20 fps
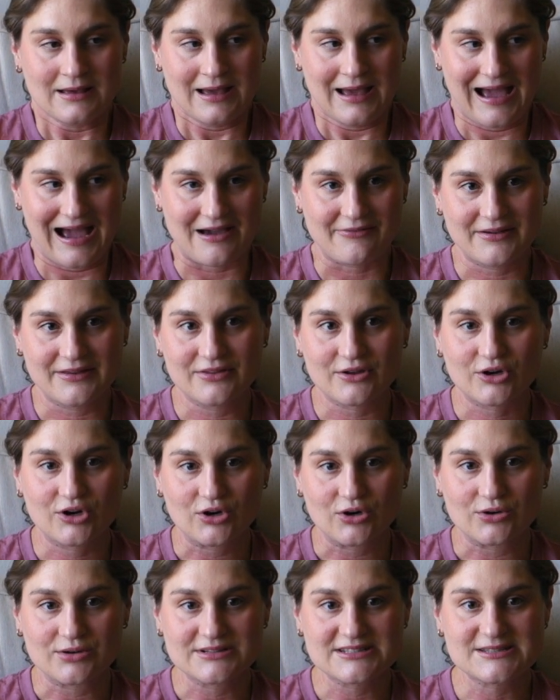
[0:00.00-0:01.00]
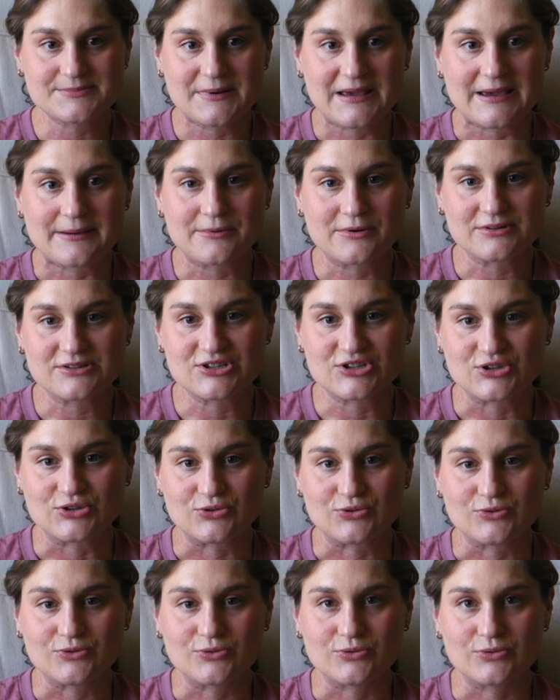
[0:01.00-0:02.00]
having the girls be able
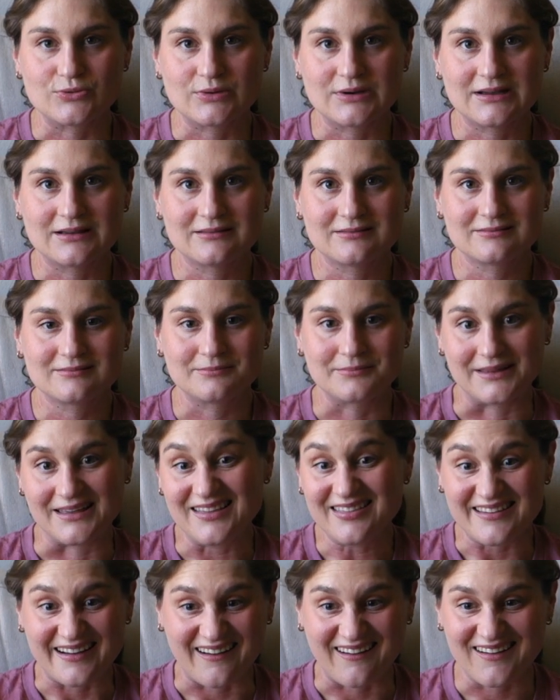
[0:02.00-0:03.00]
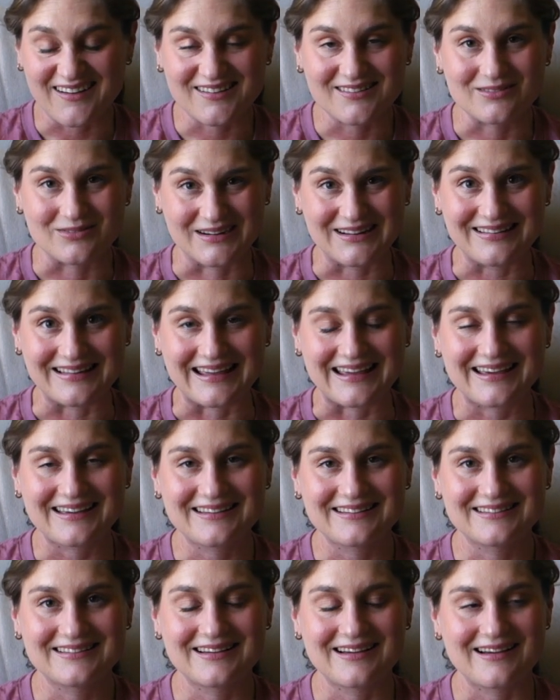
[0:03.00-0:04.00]
to be there, really.